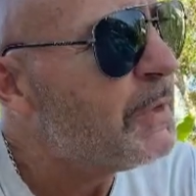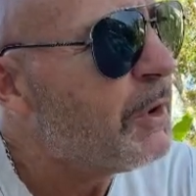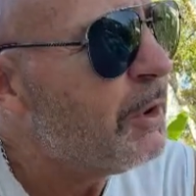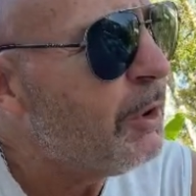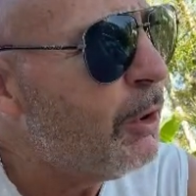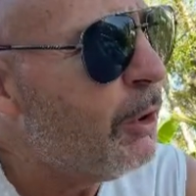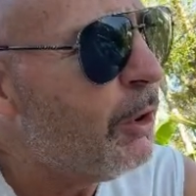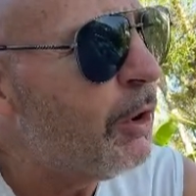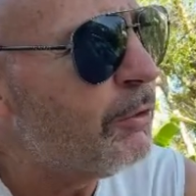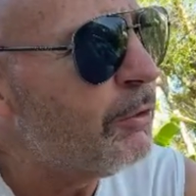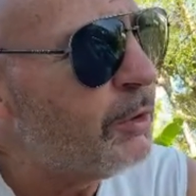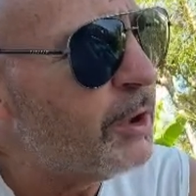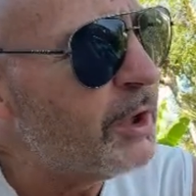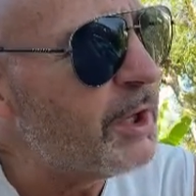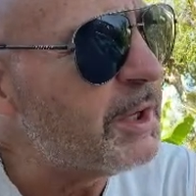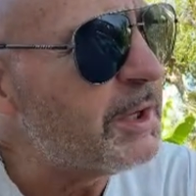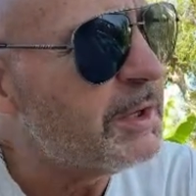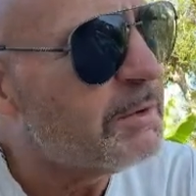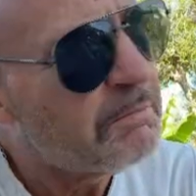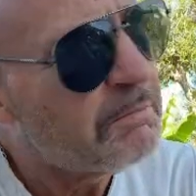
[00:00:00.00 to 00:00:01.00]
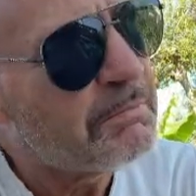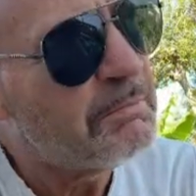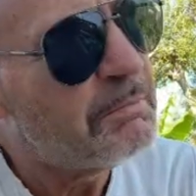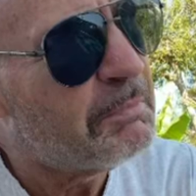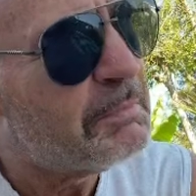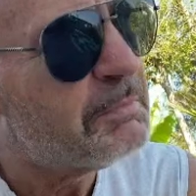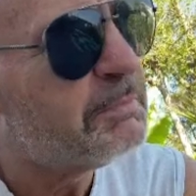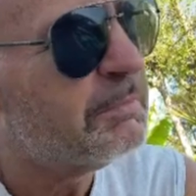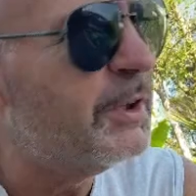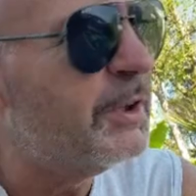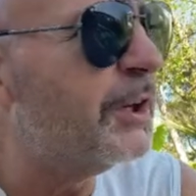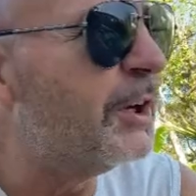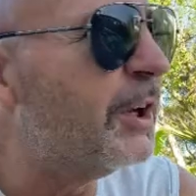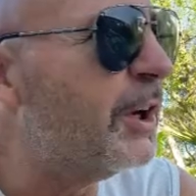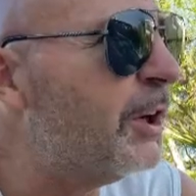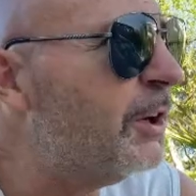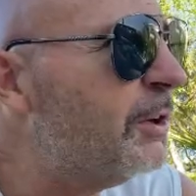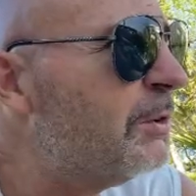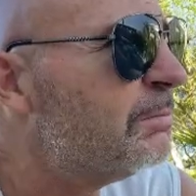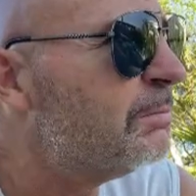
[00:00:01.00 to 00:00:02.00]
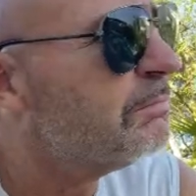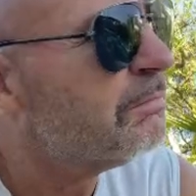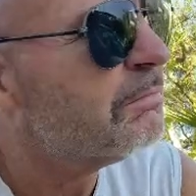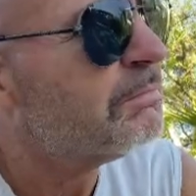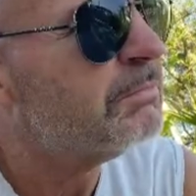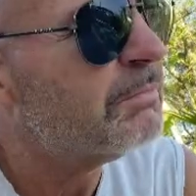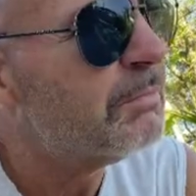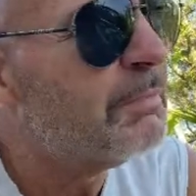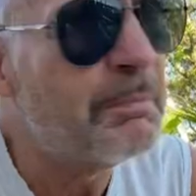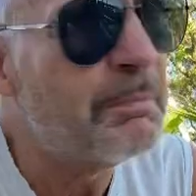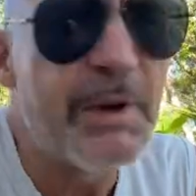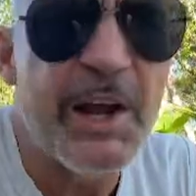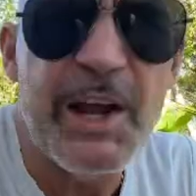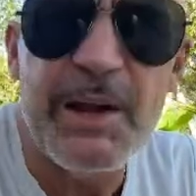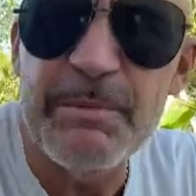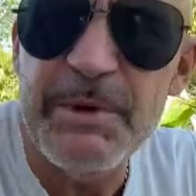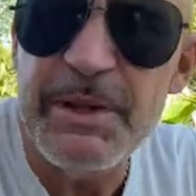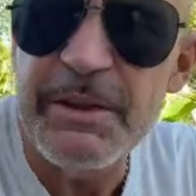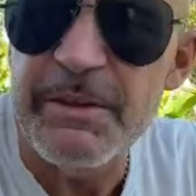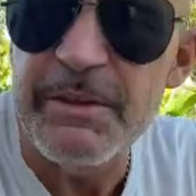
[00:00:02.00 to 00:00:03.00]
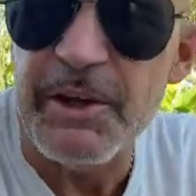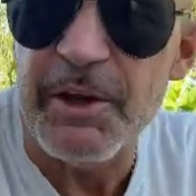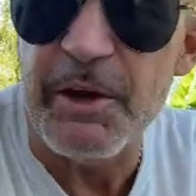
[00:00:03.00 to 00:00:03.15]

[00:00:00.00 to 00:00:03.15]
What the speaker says: or really, you know, made me think